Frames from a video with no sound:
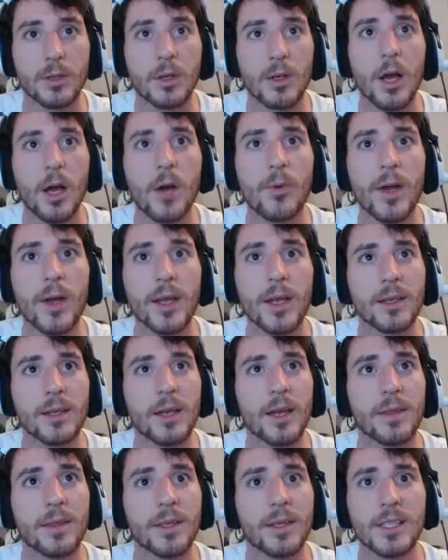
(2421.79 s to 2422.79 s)
Oh wait,
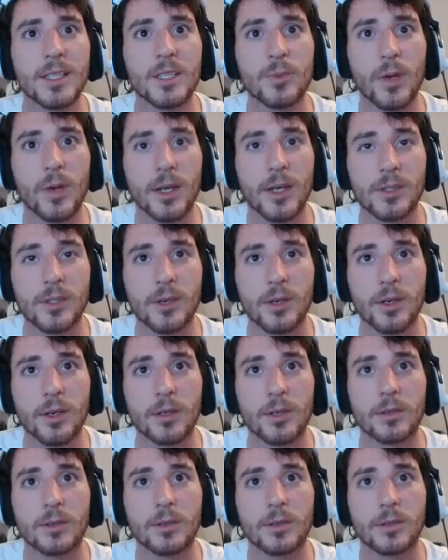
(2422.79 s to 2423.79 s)
yeah, this is where I started,
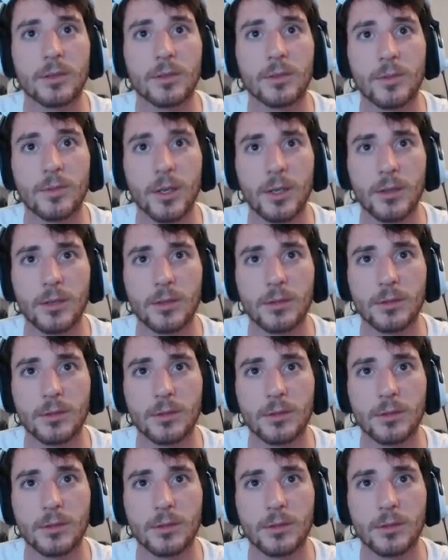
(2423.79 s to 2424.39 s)
right?